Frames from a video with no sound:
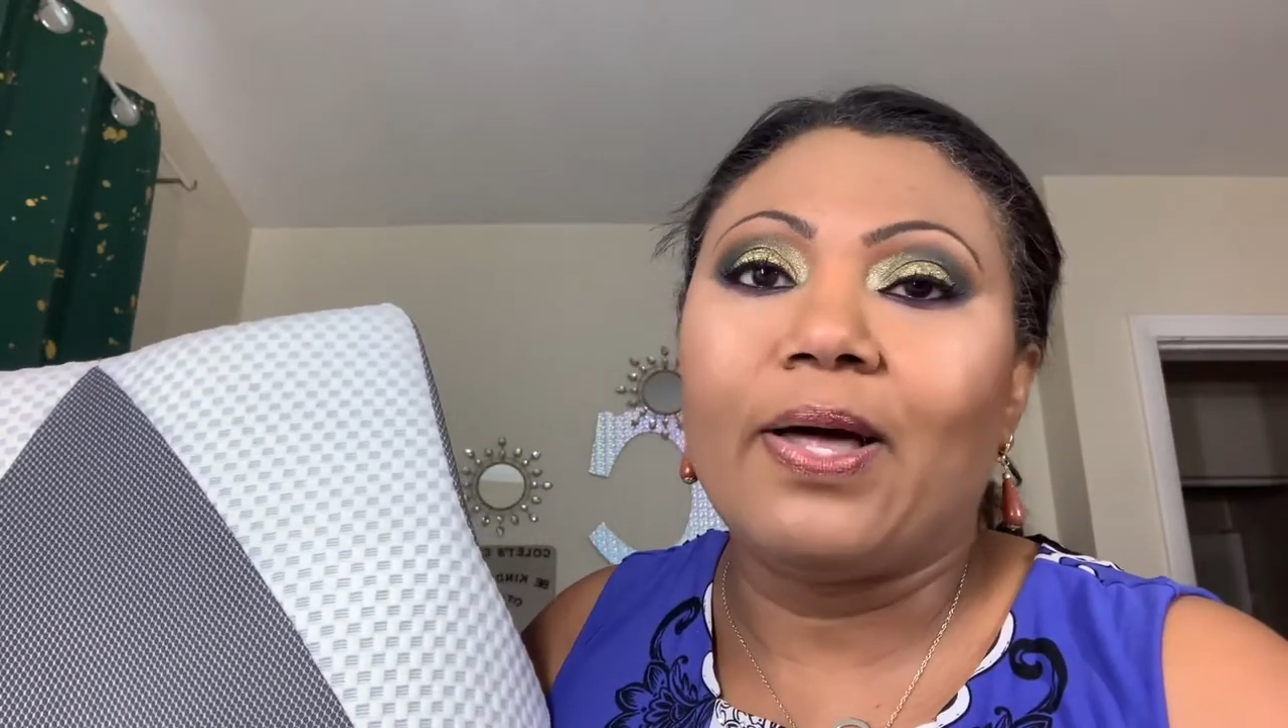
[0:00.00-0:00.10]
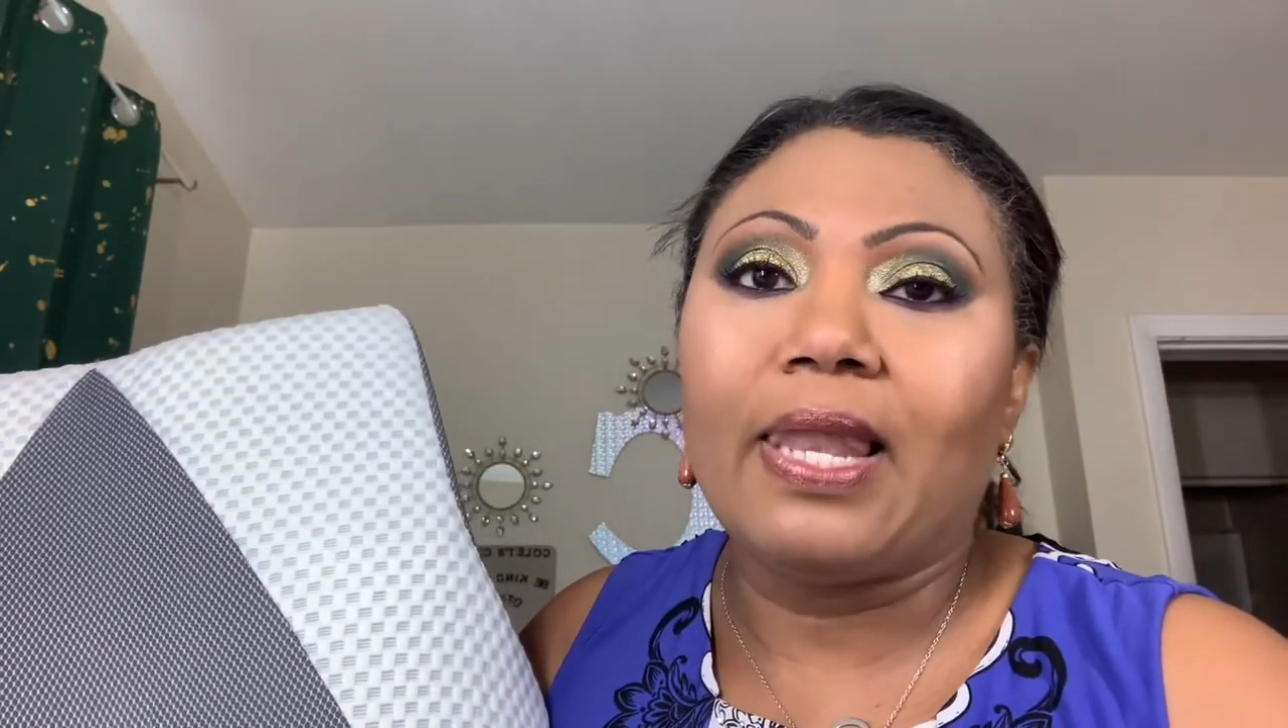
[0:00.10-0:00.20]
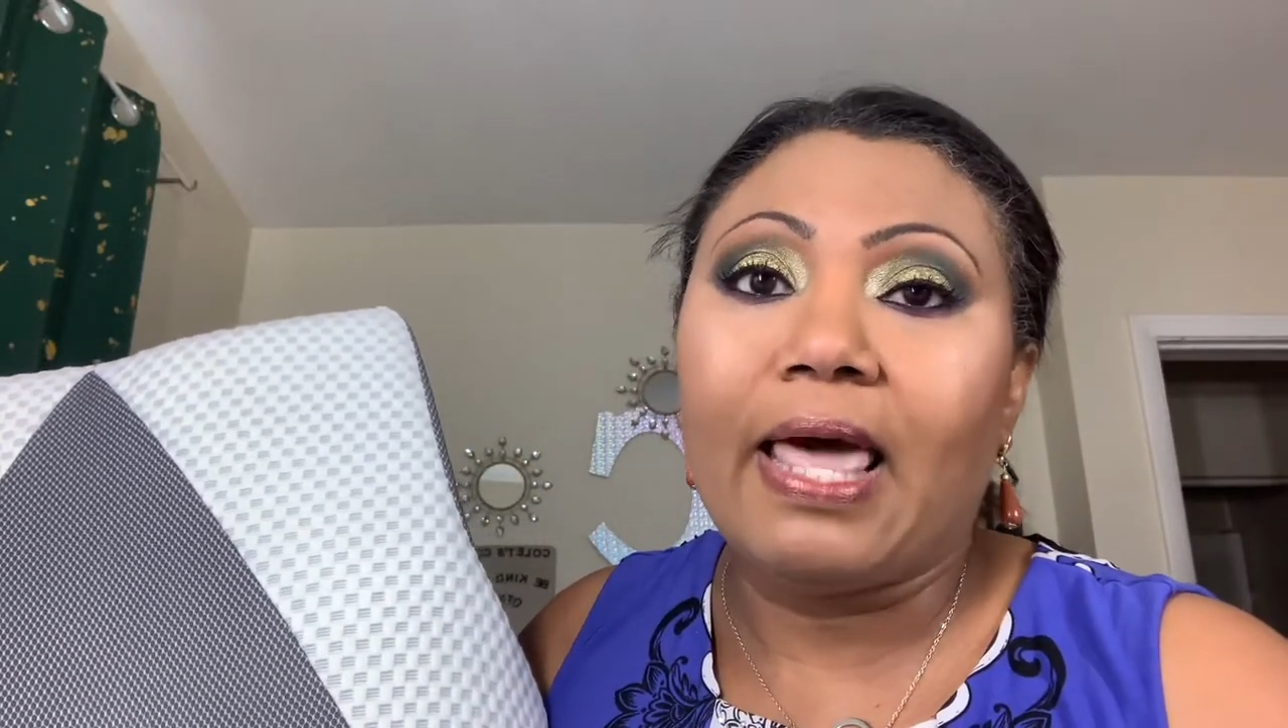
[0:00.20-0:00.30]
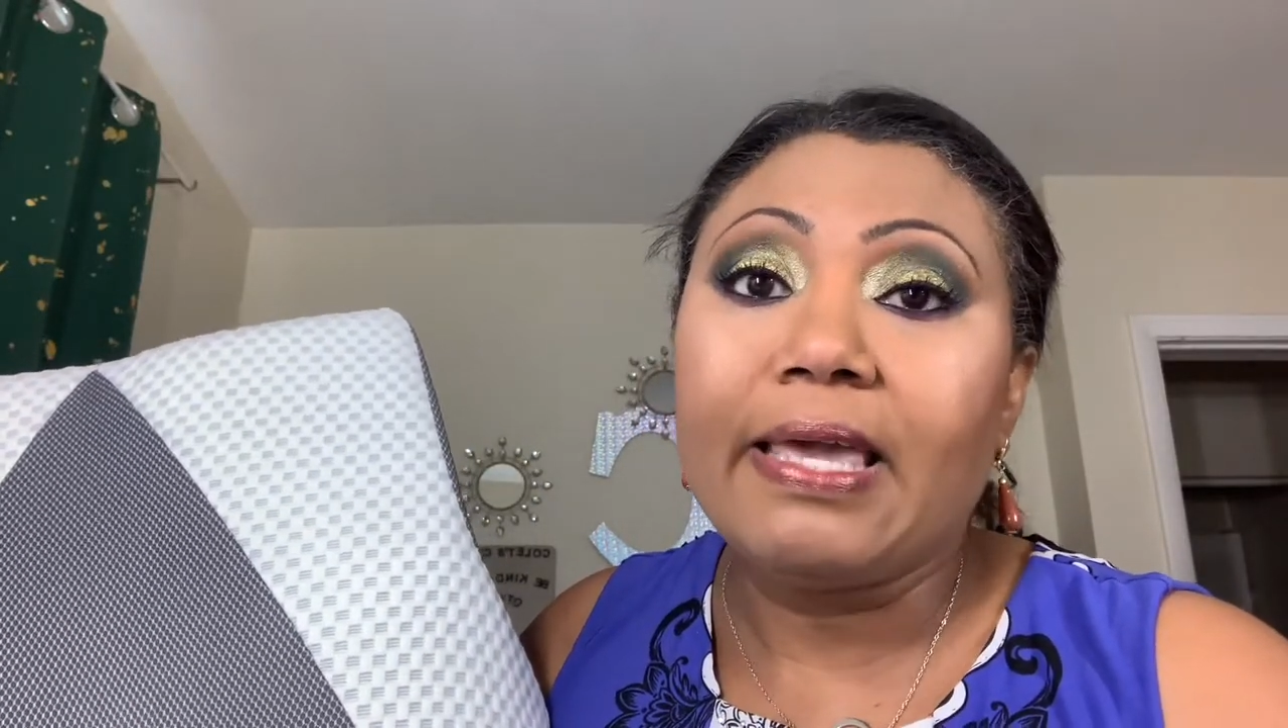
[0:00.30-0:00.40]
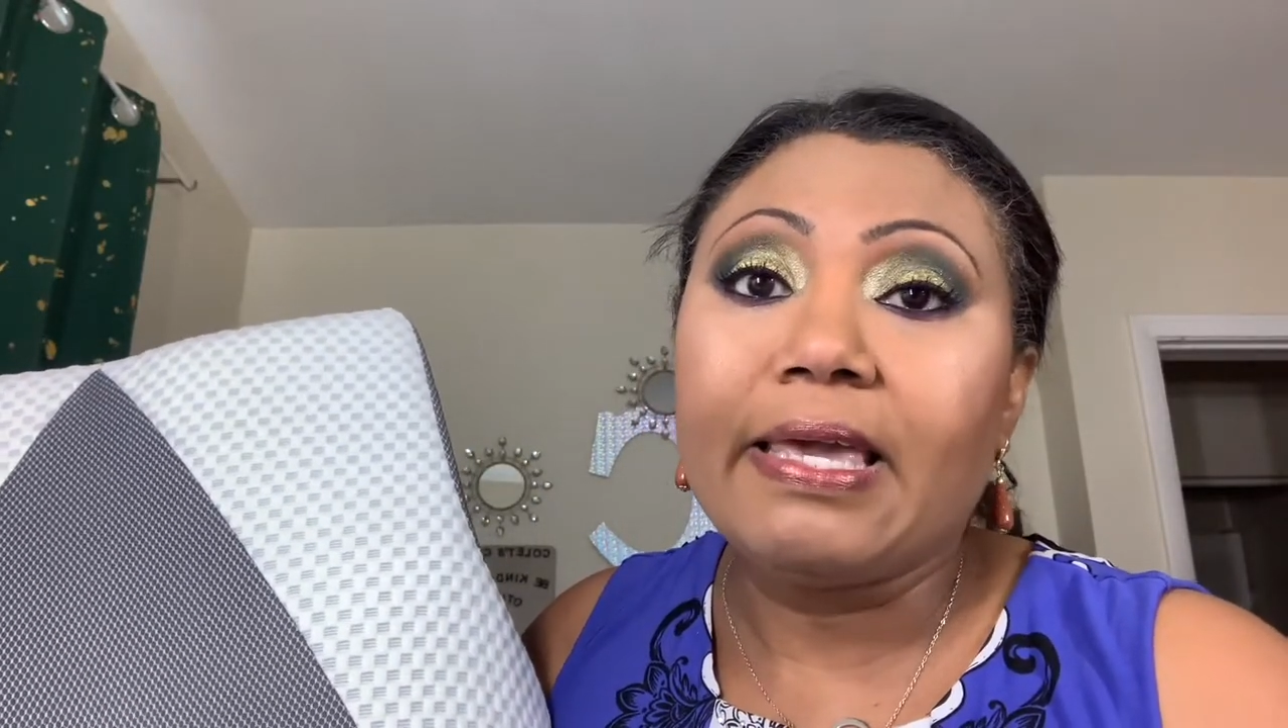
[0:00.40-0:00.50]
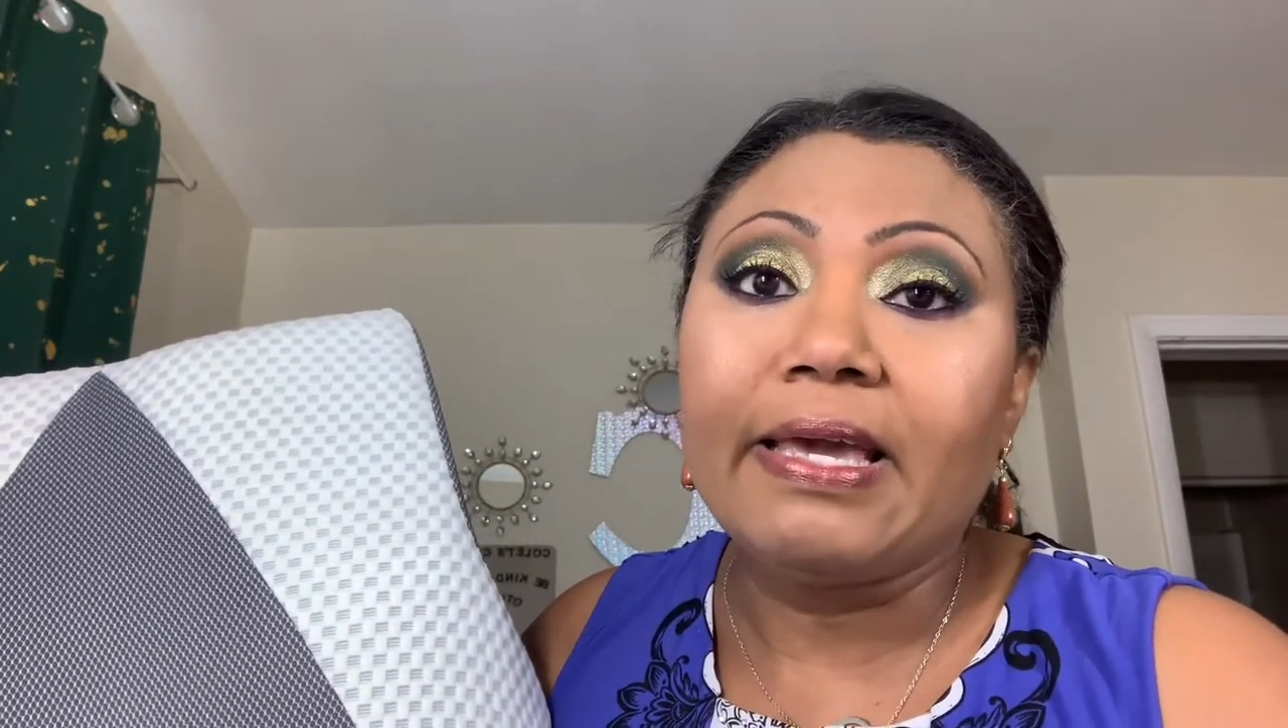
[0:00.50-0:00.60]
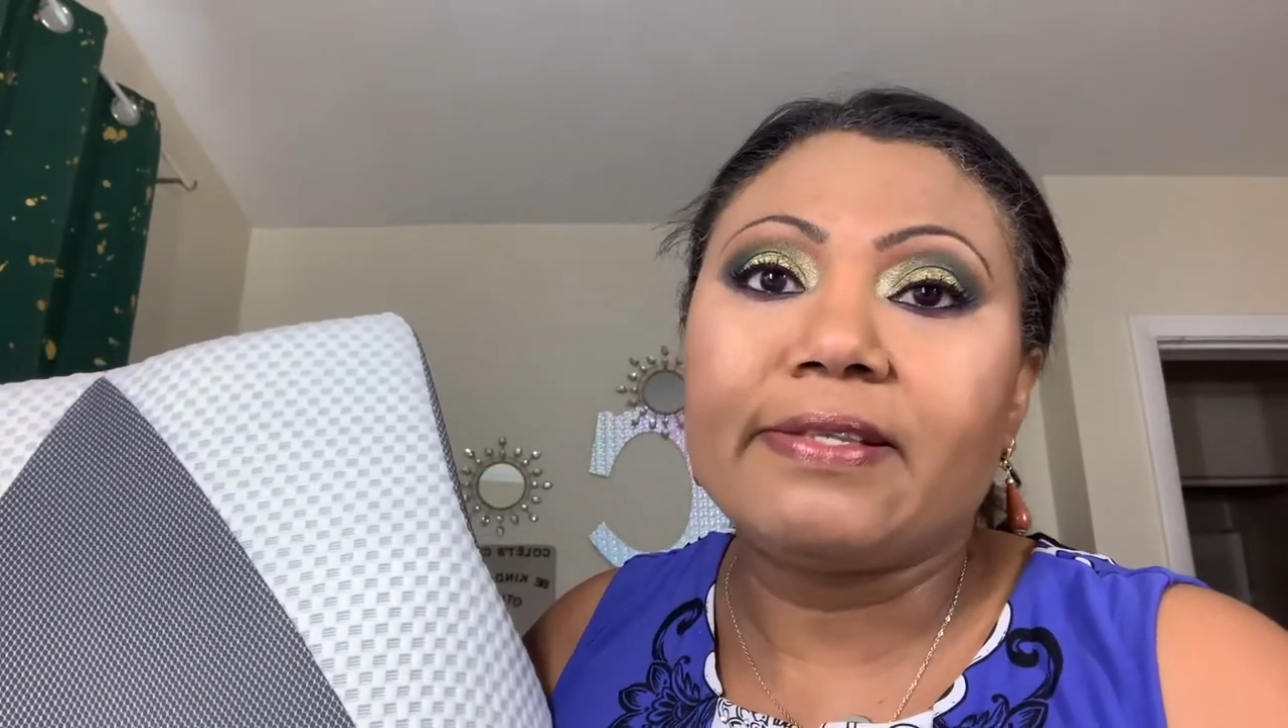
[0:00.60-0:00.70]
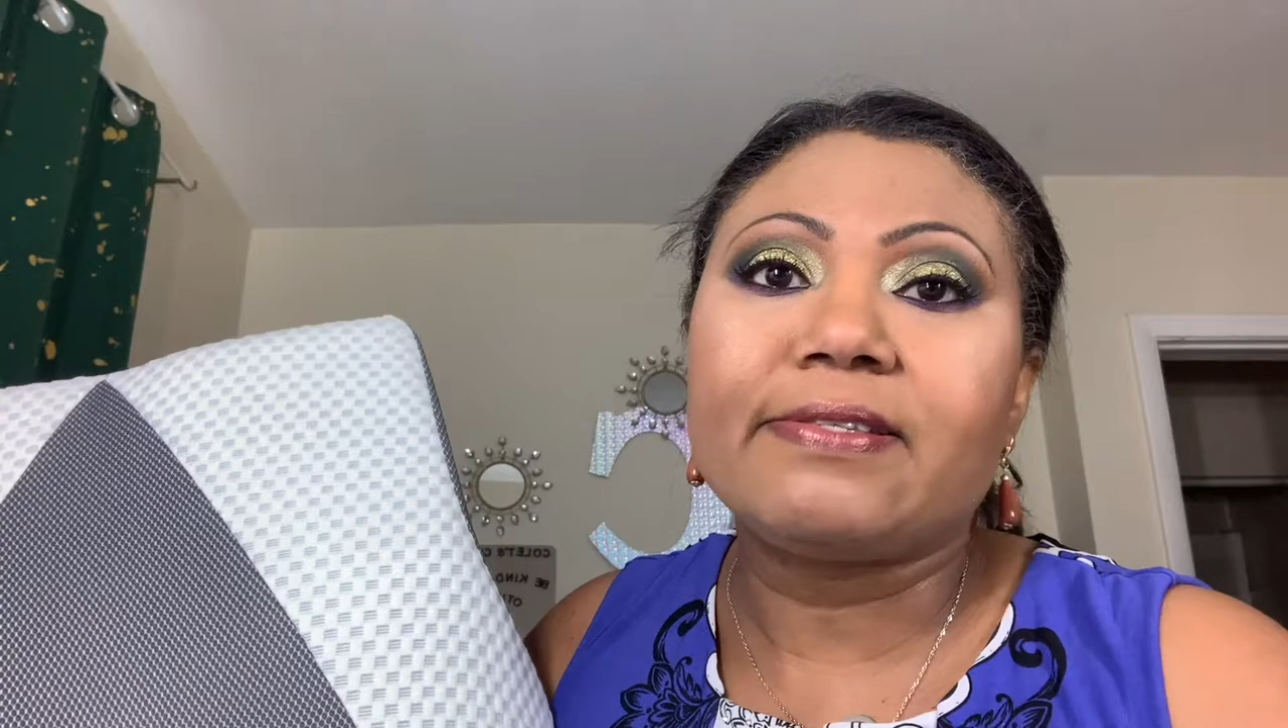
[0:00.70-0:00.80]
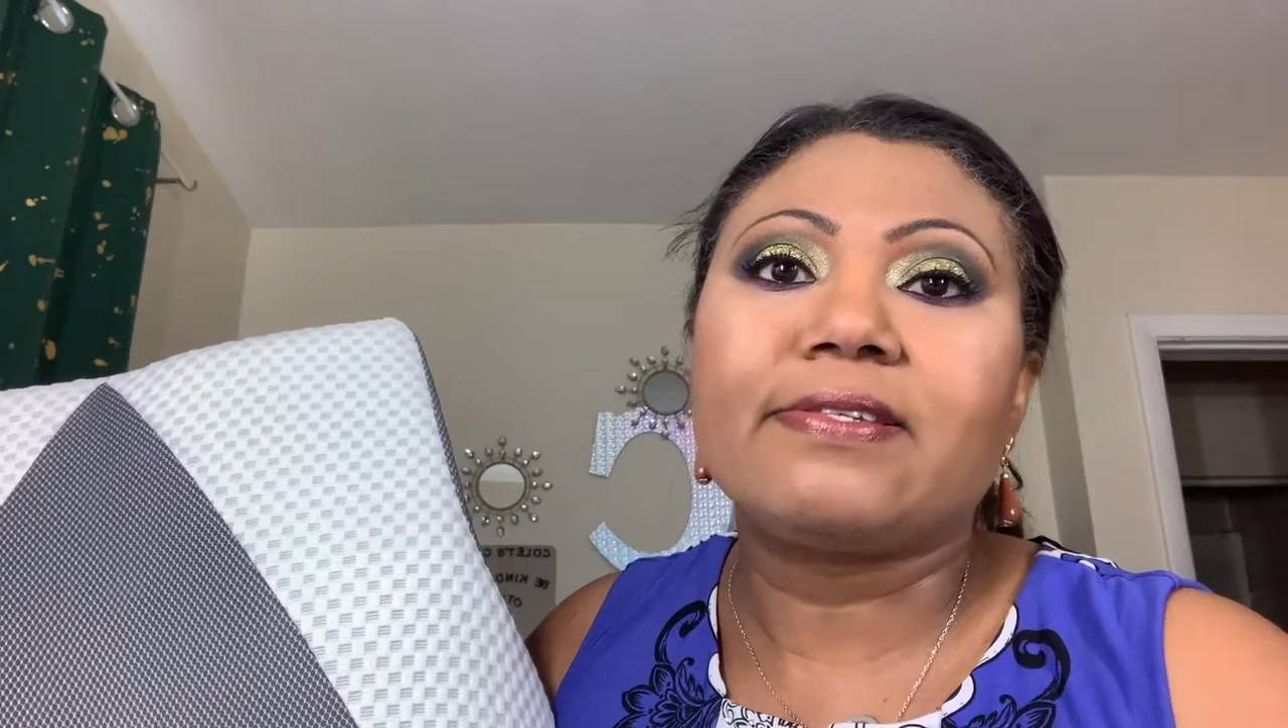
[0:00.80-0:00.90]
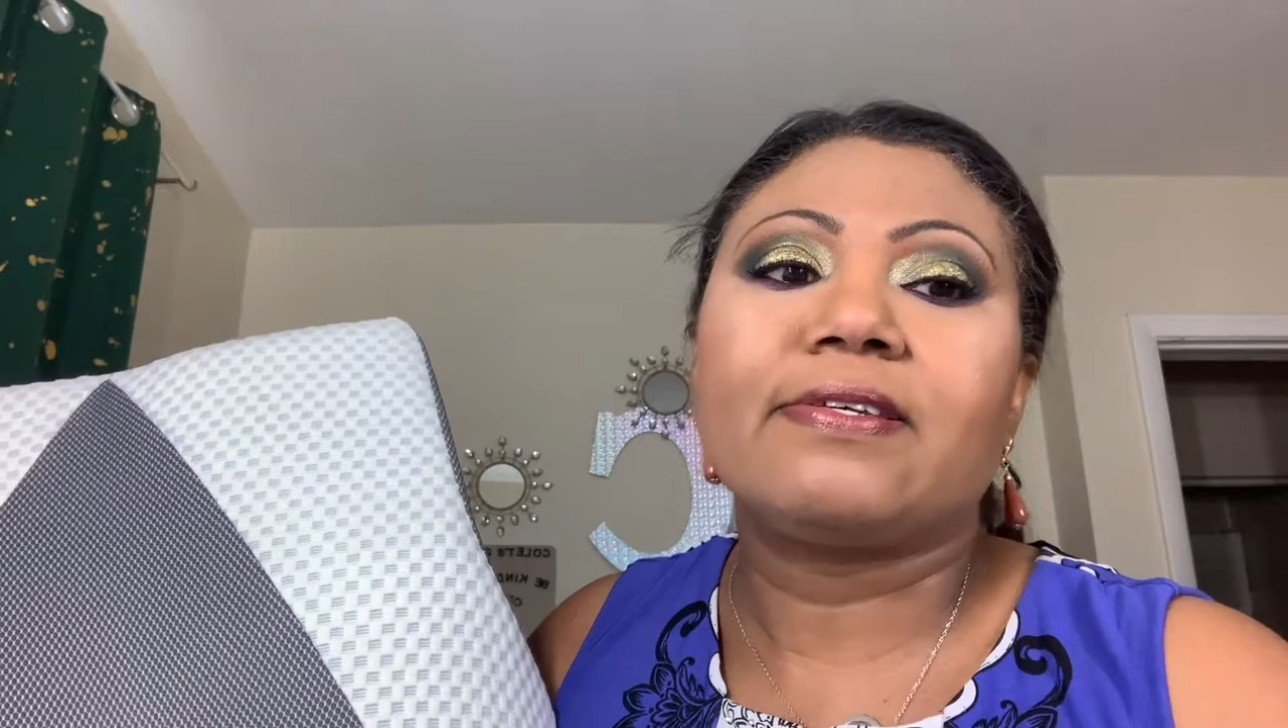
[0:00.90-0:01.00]
like
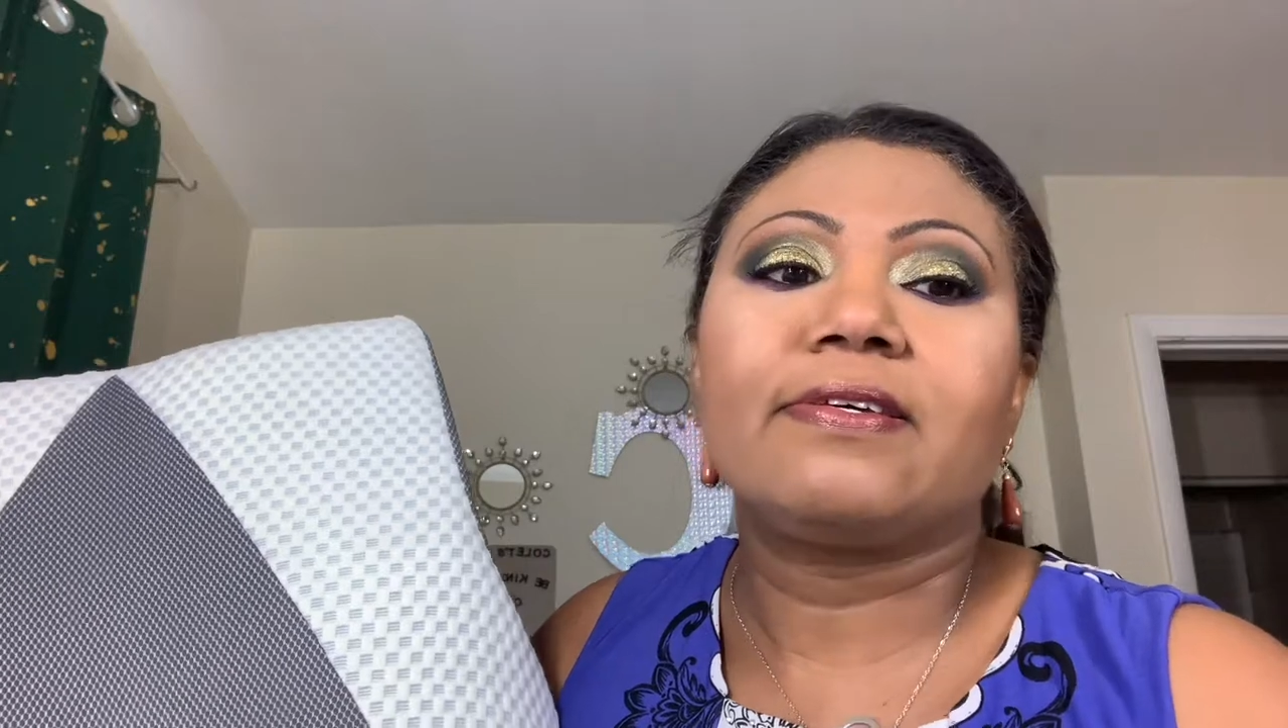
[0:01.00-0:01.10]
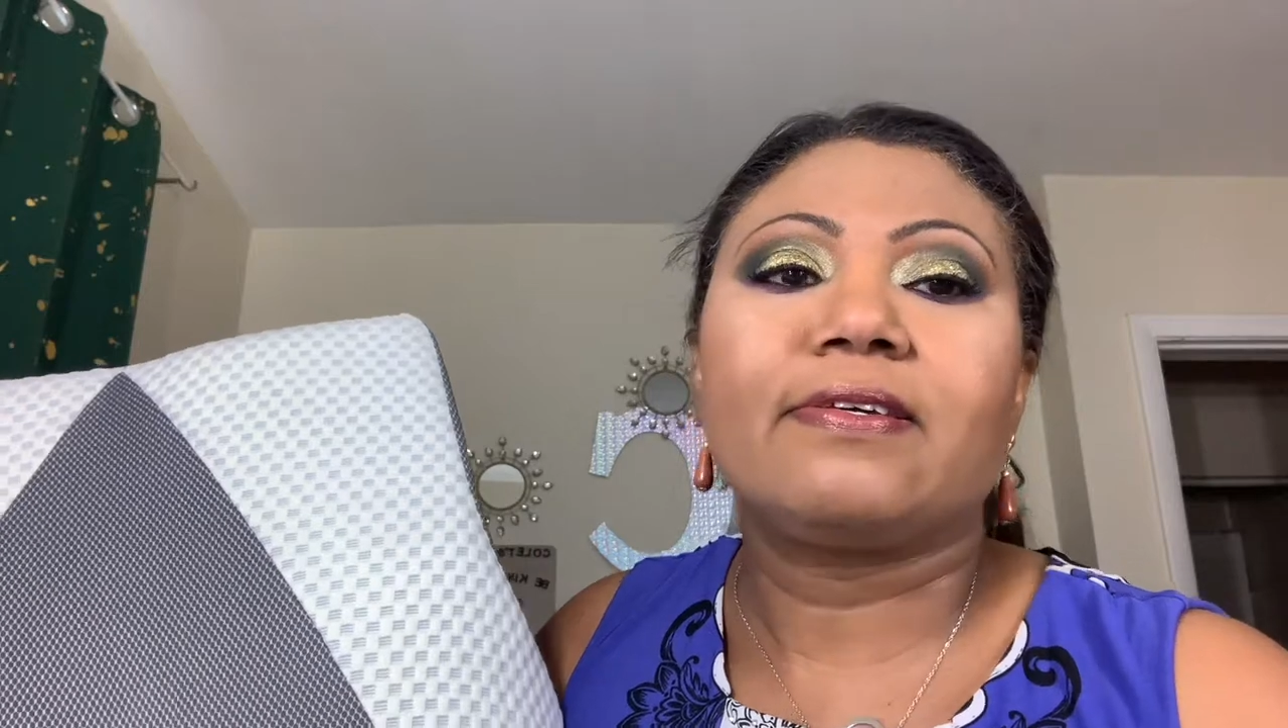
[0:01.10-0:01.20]
it